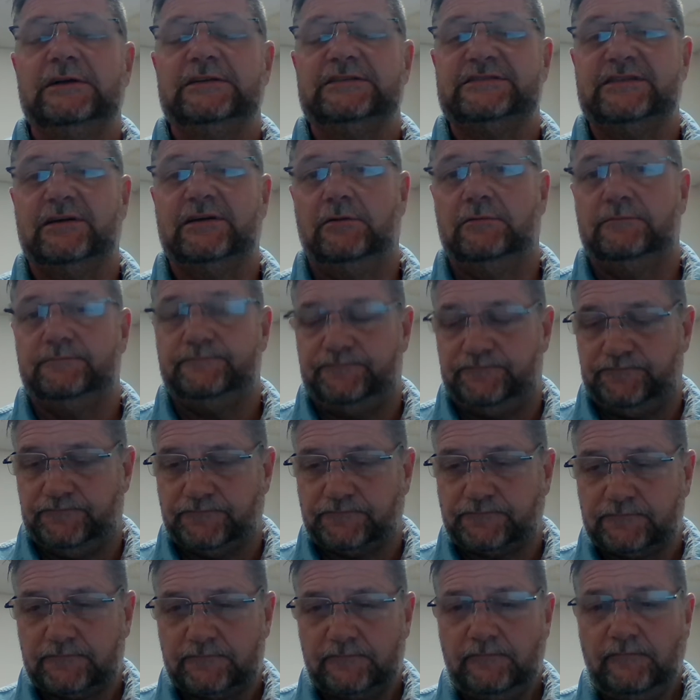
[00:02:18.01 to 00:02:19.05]
So
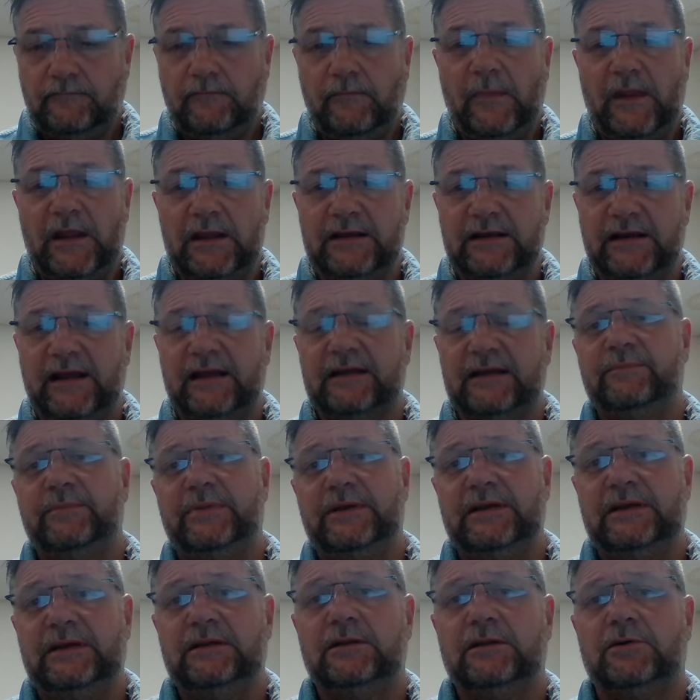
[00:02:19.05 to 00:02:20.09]
it had to
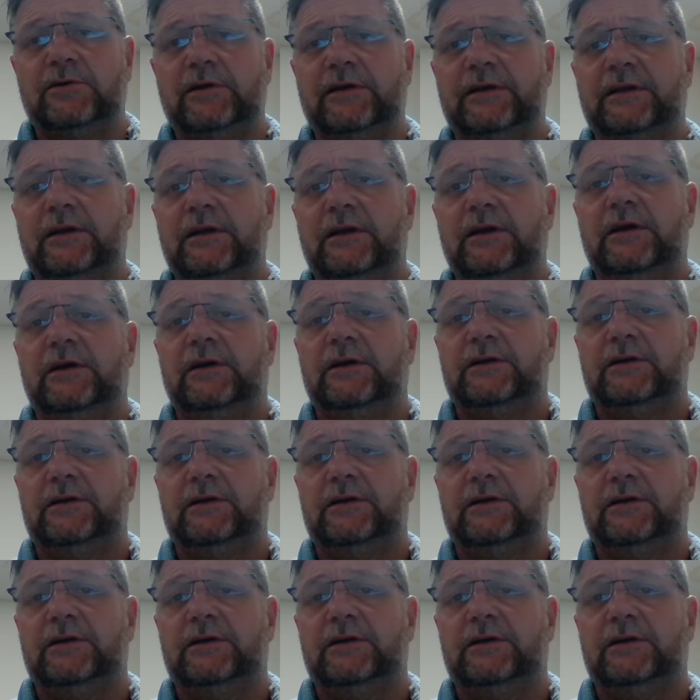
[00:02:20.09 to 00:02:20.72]
be e-learning.